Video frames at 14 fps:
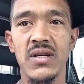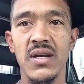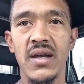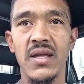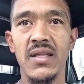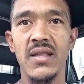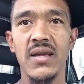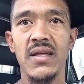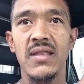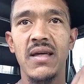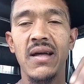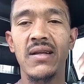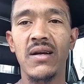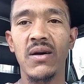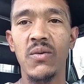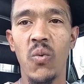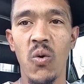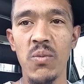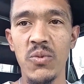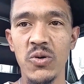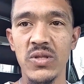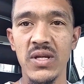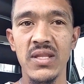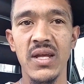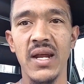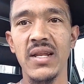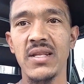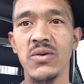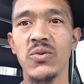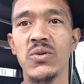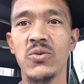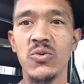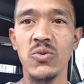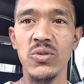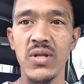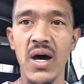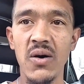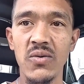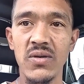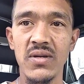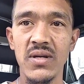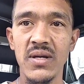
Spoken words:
and then that warm water in the radiator will cool down,